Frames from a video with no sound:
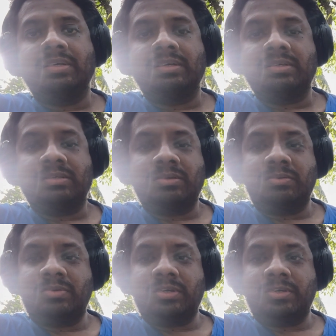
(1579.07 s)

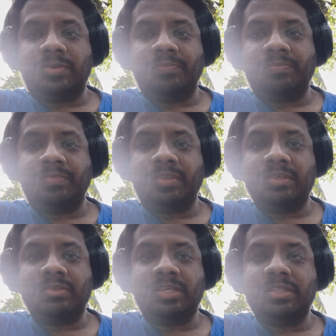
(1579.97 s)
So
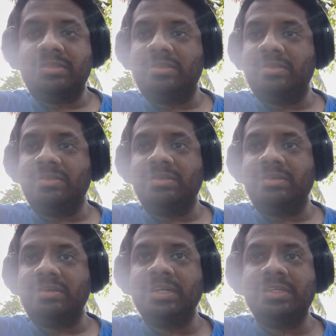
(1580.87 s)
that's
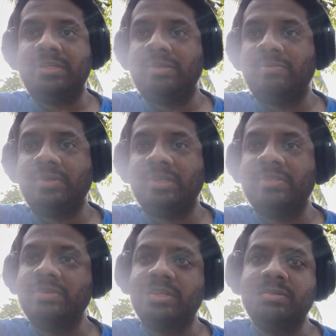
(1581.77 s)
it for this
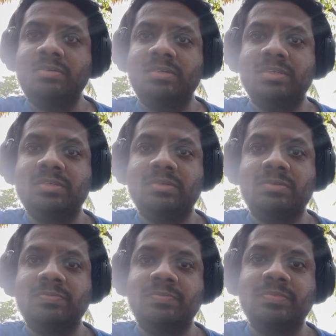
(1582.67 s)
video.
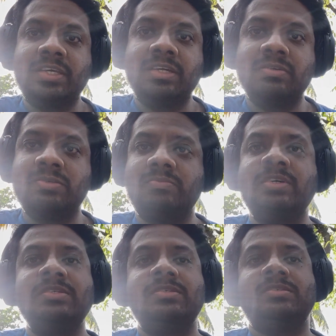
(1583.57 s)
So thank you so
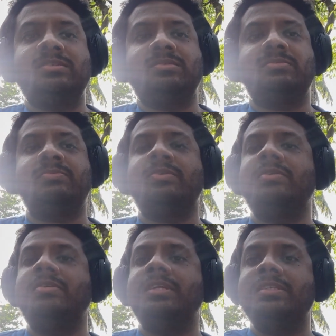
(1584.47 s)
much
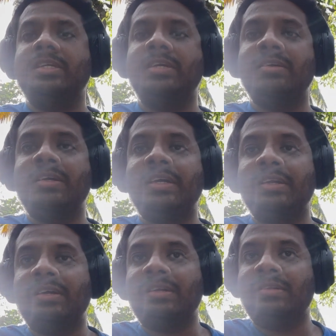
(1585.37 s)
for listening, and
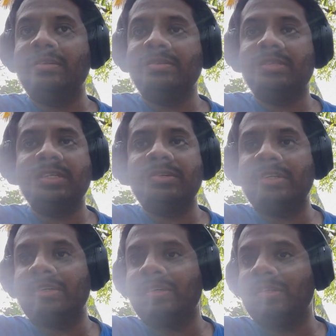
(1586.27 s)
I'll see you in
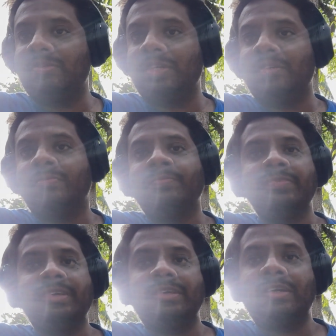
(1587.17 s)
another video.
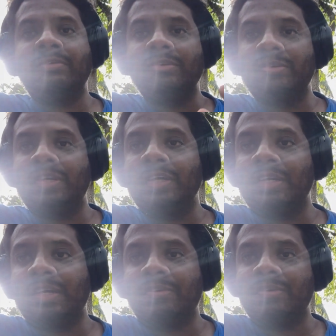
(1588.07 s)
Have a good day and
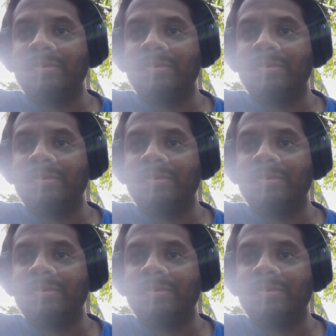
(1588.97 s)
have a good